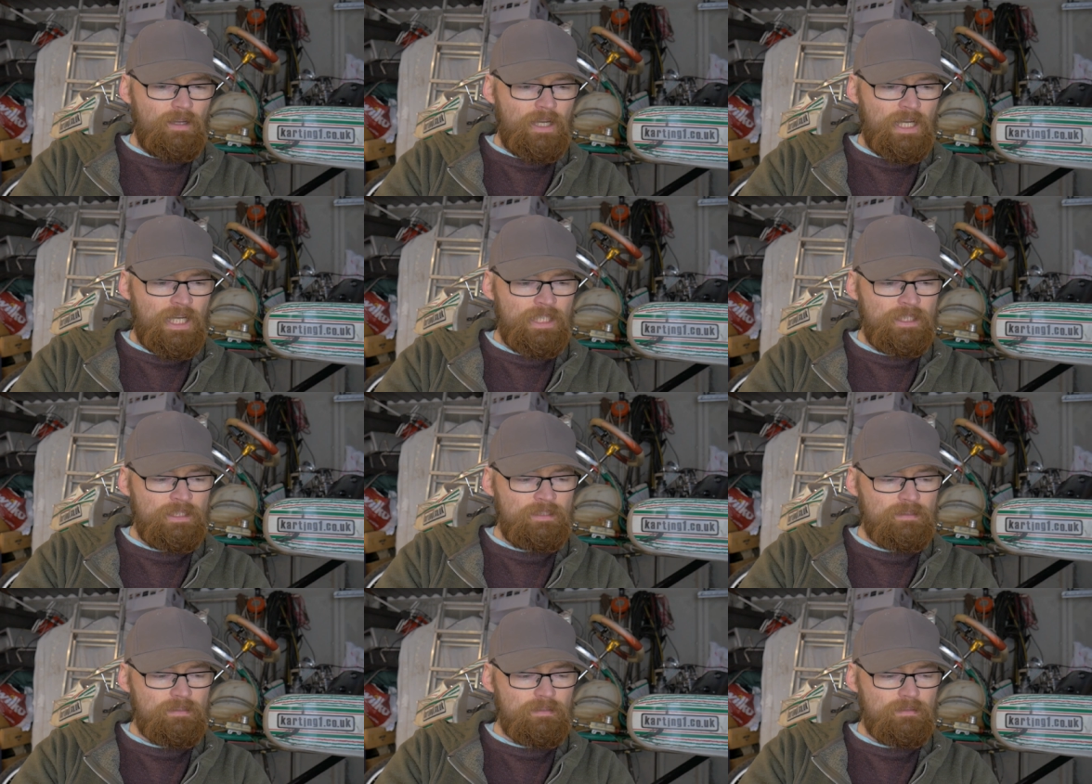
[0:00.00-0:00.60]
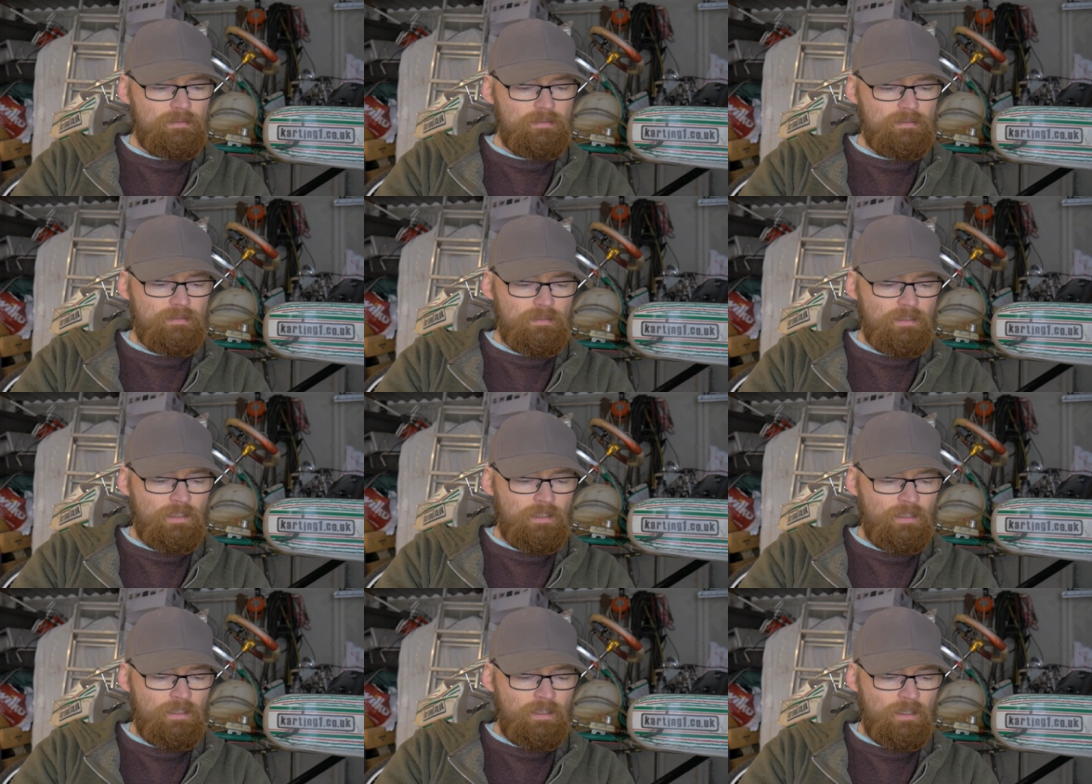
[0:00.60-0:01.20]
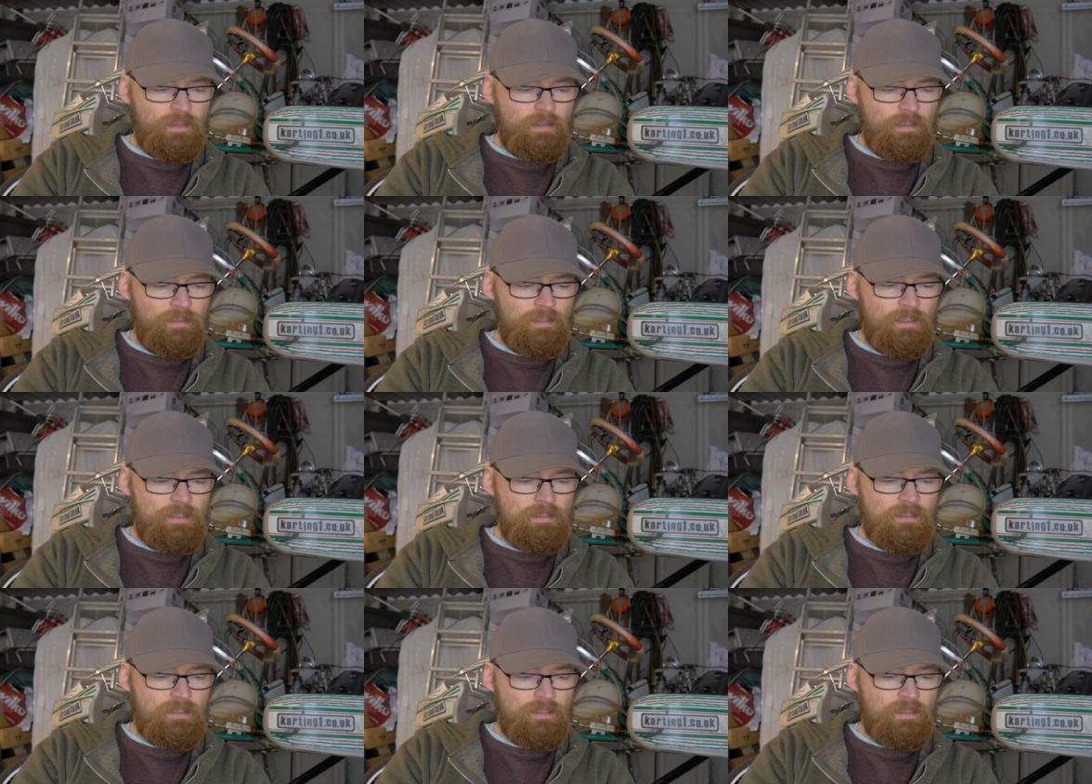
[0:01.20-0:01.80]
And I think I think
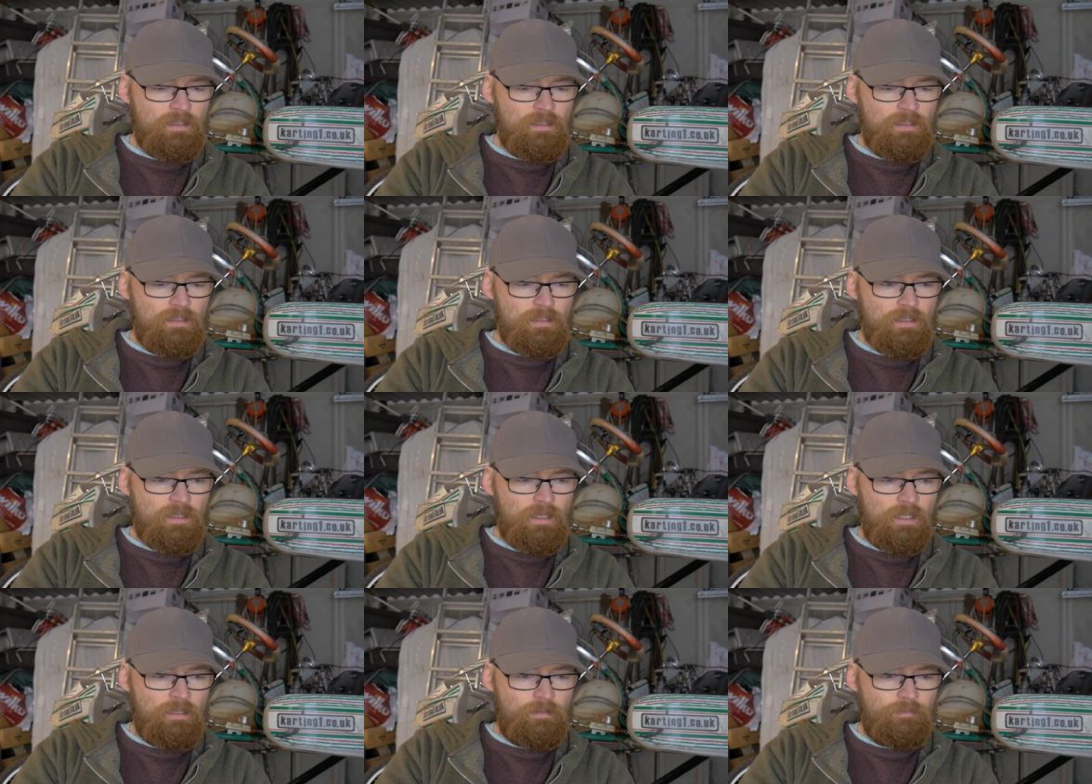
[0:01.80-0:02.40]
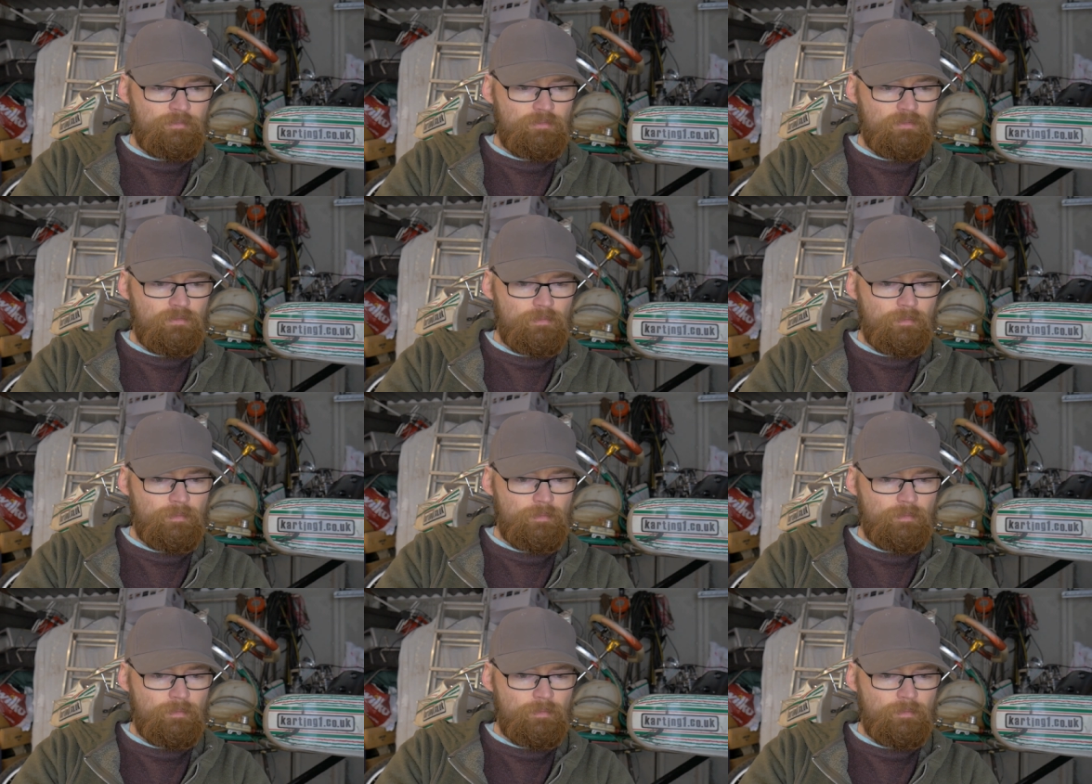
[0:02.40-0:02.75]
these are the kind of